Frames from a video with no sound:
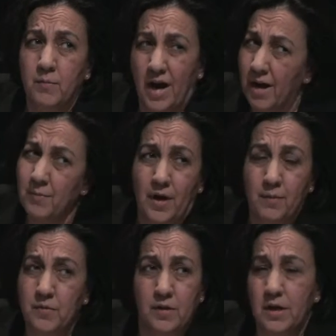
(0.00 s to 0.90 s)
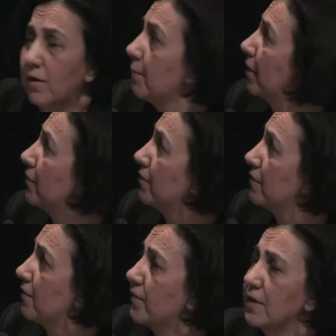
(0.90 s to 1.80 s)
I'm out there in
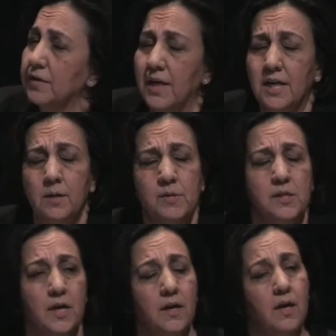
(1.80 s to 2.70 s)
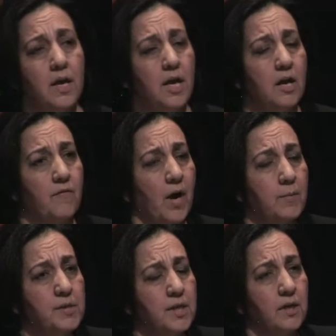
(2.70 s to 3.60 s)
the field, and I keep saying, if
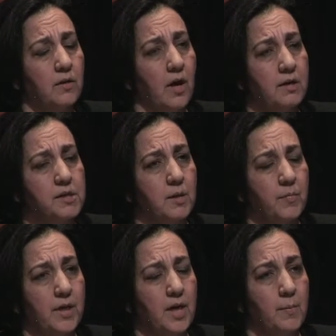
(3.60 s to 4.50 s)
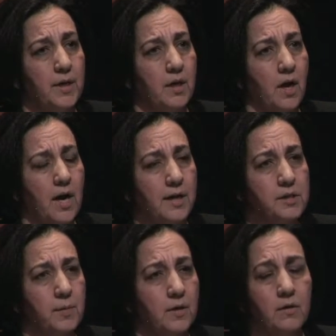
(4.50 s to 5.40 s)
I'm seeing a lot of something coming in a
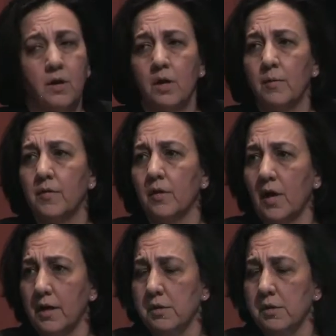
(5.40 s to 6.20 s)
hospital with a lot of